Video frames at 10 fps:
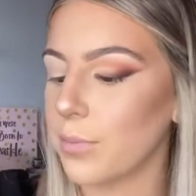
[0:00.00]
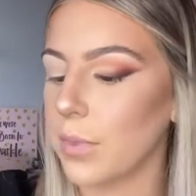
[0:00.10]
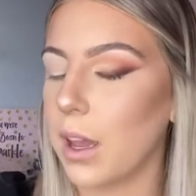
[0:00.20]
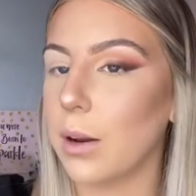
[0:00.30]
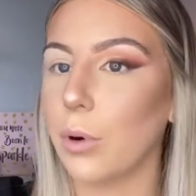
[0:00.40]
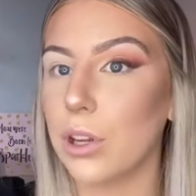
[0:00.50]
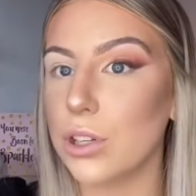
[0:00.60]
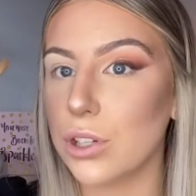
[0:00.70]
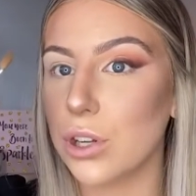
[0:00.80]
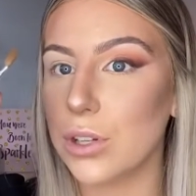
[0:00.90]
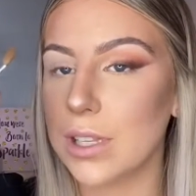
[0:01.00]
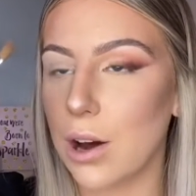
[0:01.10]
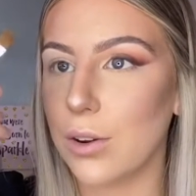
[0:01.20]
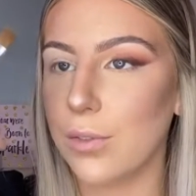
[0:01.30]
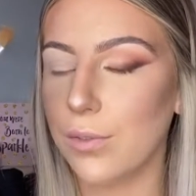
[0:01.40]
And I'm going to use that
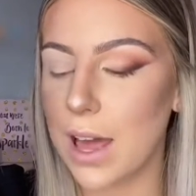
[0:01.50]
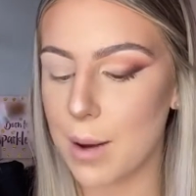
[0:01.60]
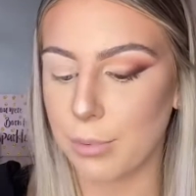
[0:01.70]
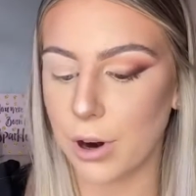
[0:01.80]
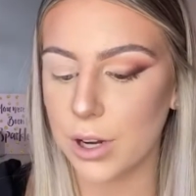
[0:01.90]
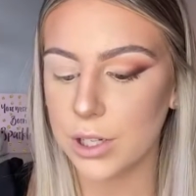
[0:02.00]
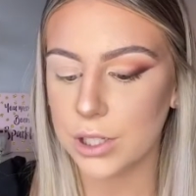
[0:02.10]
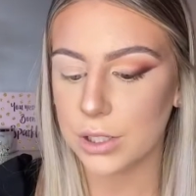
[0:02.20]
on a flat brush.